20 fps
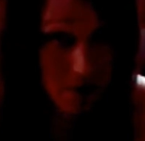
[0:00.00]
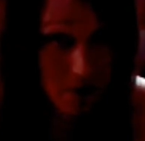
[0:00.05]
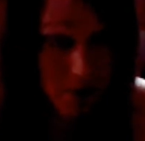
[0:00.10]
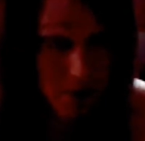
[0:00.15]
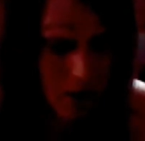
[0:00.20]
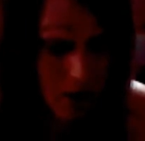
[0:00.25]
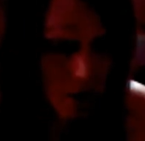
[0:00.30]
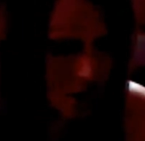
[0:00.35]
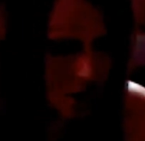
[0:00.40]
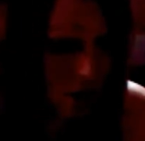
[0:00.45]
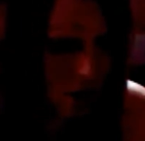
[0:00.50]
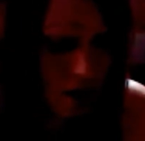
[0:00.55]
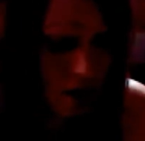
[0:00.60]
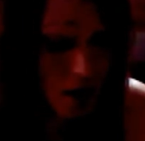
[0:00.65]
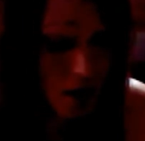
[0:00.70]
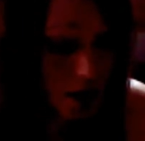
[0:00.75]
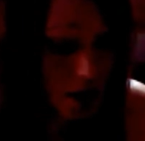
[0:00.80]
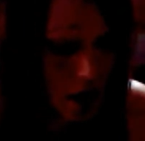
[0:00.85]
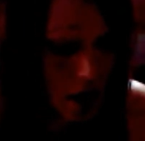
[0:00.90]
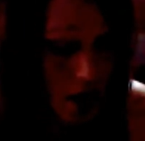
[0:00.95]
mind.
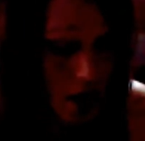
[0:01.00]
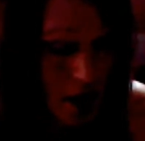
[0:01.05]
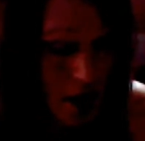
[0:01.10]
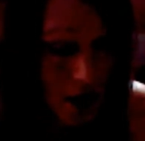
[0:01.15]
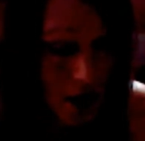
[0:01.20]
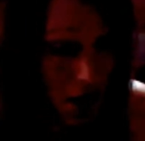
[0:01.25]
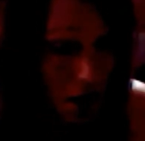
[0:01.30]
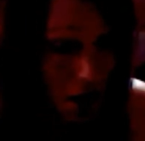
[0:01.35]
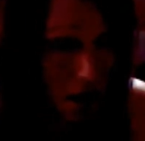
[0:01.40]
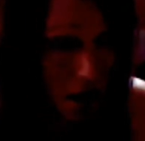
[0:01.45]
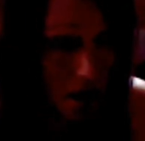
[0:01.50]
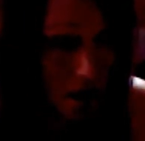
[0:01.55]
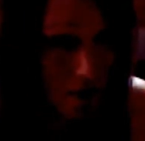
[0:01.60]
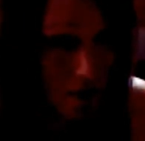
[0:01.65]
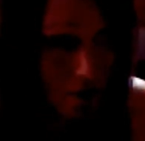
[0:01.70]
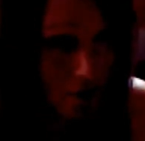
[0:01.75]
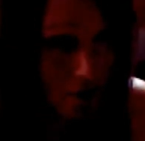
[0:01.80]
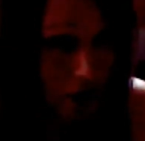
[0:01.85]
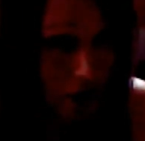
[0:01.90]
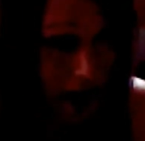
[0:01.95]

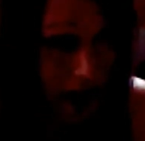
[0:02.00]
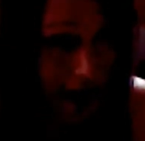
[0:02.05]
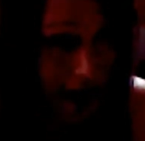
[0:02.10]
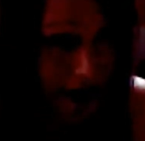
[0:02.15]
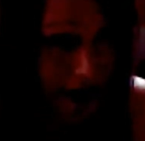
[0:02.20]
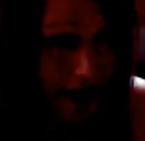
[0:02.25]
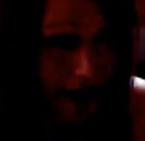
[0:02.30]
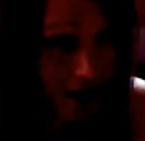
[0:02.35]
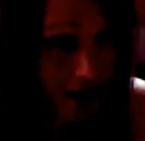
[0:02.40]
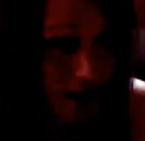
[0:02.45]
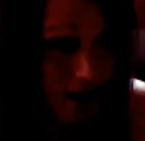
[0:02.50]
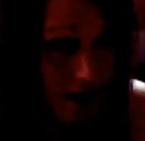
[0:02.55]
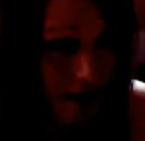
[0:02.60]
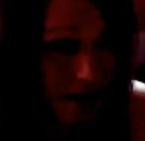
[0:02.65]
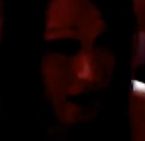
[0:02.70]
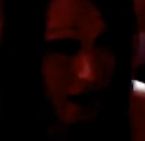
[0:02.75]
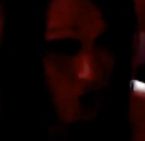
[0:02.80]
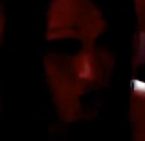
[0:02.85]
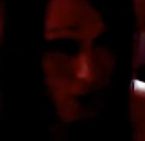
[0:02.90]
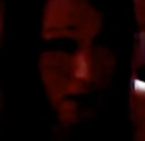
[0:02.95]
I had a guy
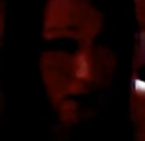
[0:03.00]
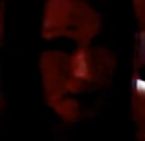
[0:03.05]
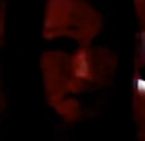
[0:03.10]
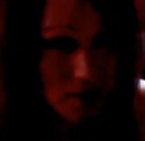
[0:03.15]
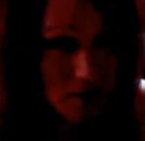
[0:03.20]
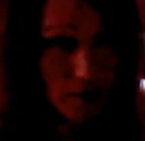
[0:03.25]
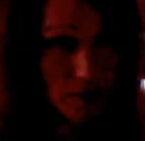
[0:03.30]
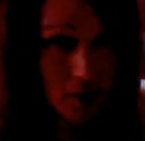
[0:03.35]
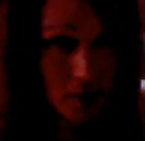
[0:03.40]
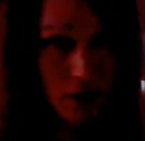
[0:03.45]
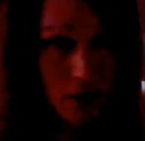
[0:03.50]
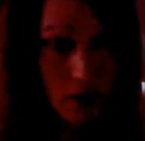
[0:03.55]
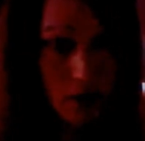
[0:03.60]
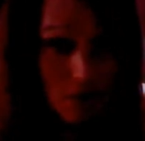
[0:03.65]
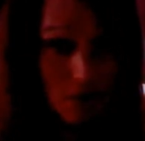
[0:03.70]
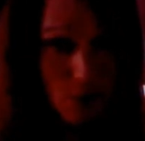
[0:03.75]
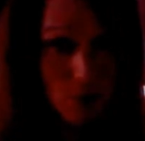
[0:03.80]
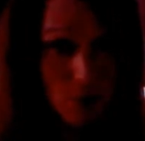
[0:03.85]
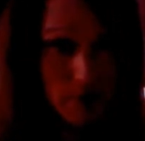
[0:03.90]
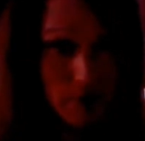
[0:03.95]
write to me on
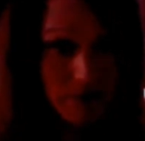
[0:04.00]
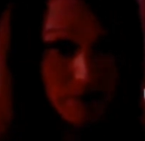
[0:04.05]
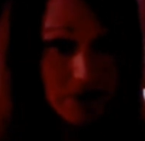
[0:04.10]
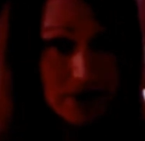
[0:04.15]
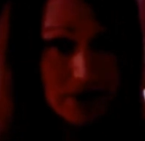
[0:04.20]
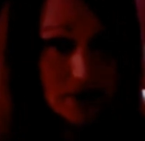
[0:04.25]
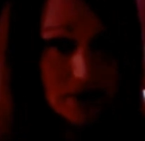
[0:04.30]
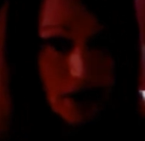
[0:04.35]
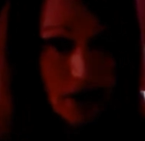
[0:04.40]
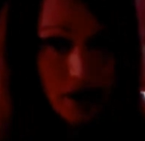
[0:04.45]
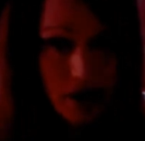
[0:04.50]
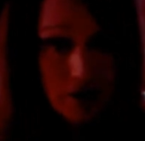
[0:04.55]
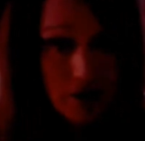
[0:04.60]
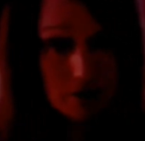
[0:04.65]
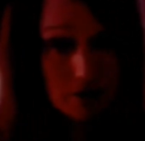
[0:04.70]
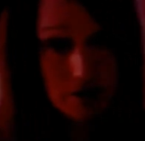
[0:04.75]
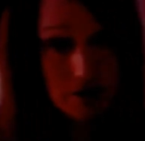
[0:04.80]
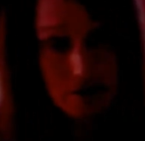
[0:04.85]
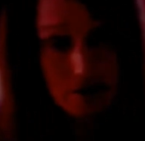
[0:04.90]
one of these sites,